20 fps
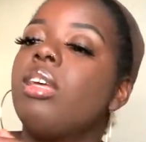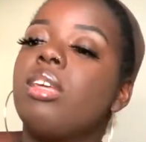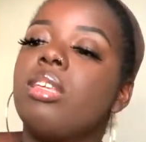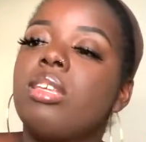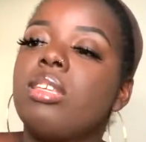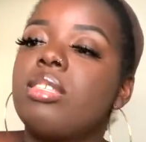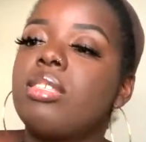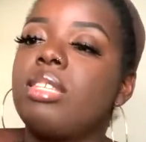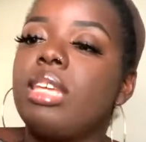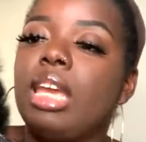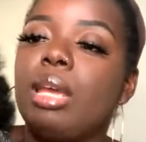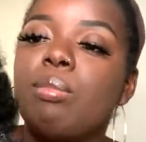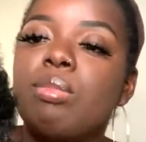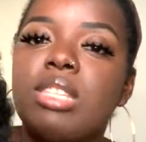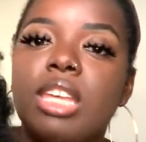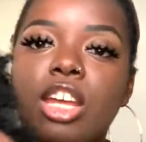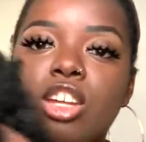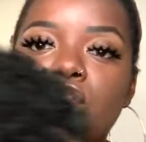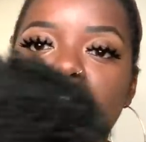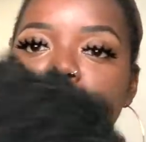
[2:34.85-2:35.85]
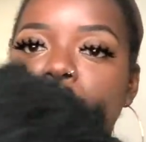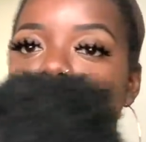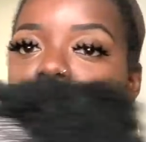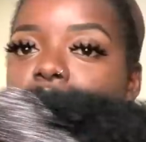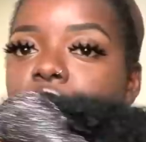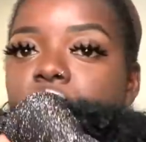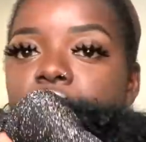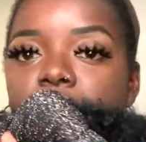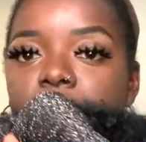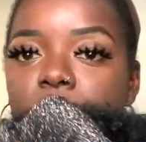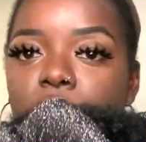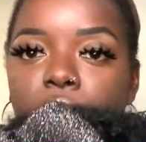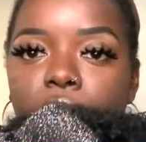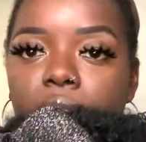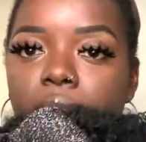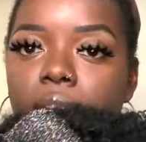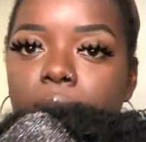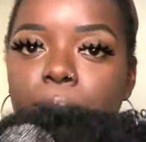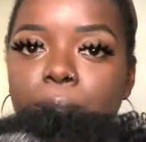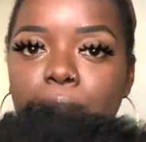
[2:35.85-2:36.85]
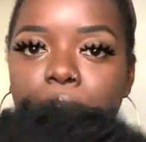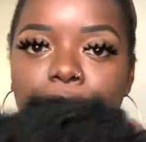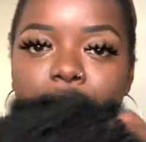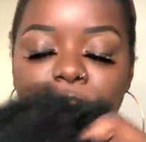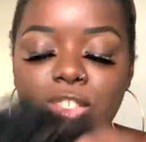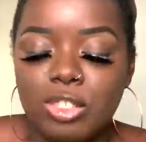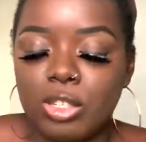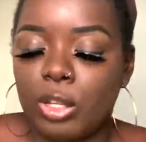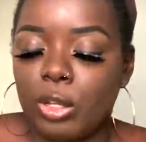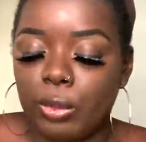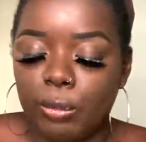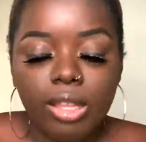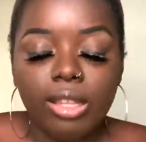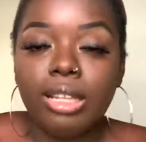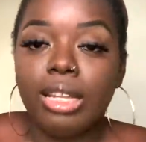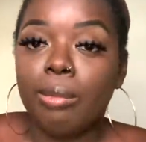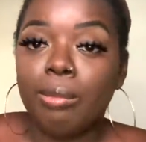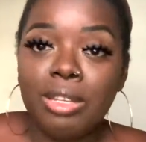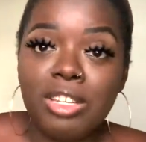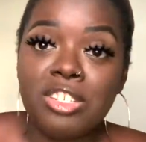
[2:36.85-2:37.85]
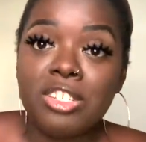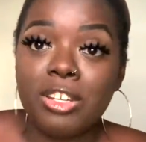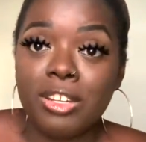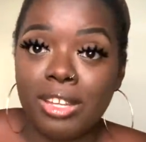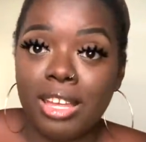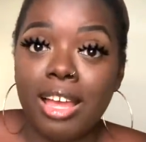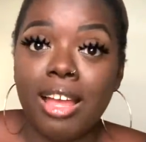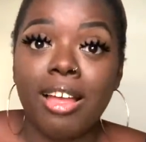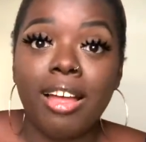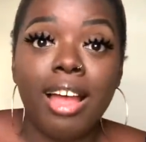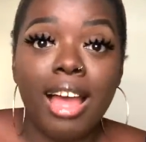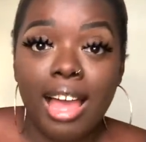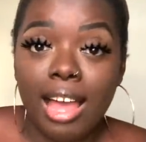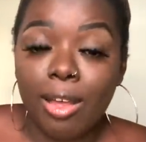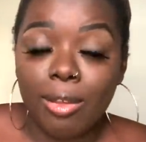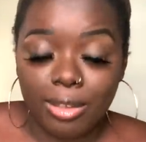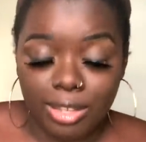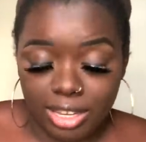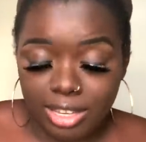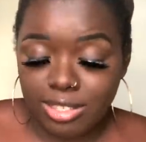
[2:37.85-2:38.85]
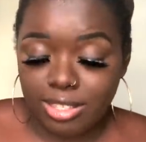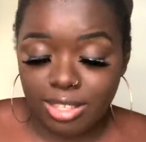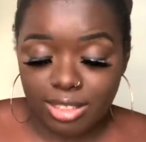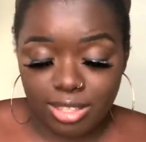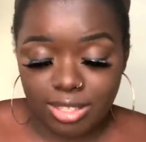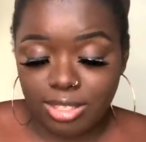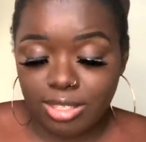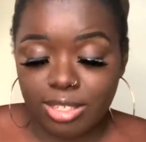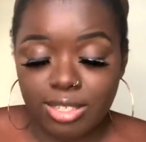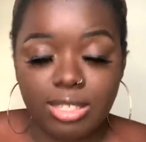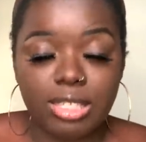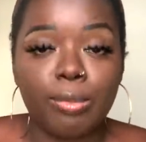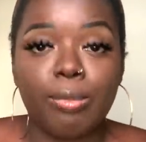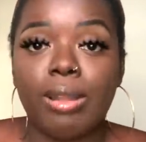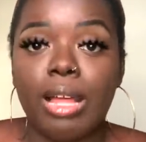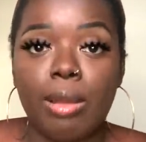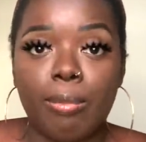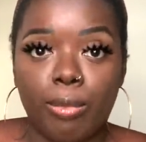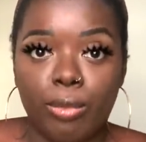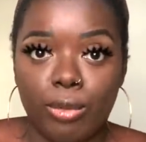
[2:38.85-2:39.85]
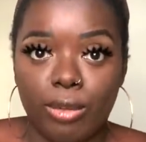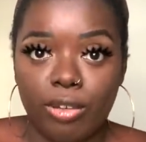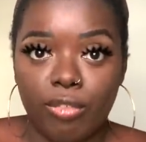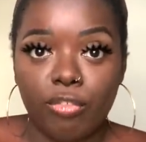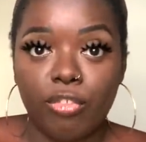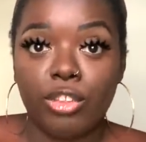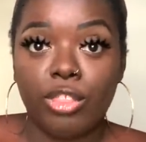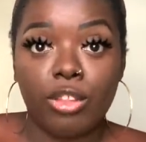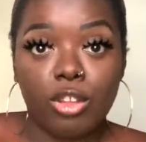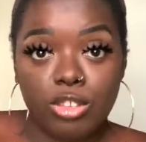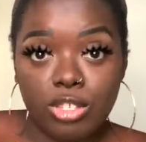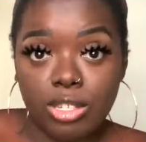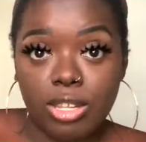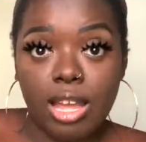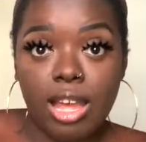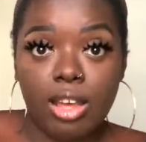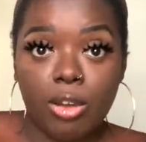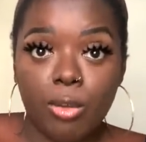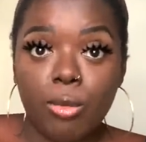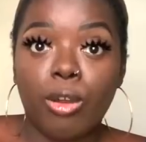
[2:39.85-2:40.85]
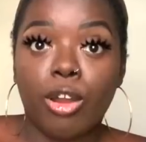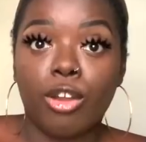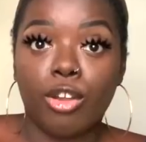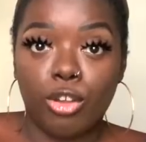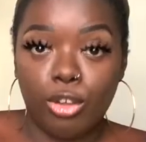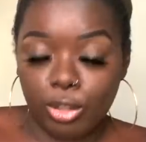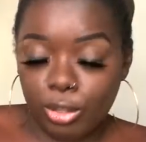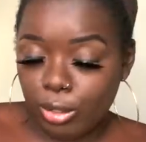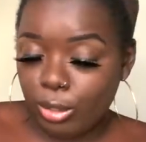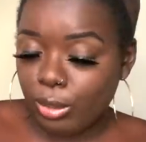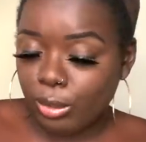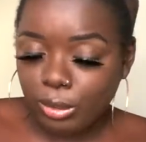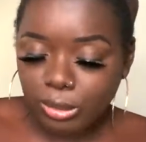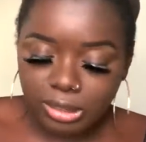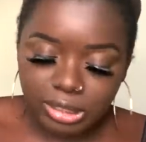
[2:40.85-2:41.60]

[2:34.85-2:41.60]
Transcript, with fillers: same texture, different headband. So let me show y'all how easy this is to plop on. For those of y'all who are new,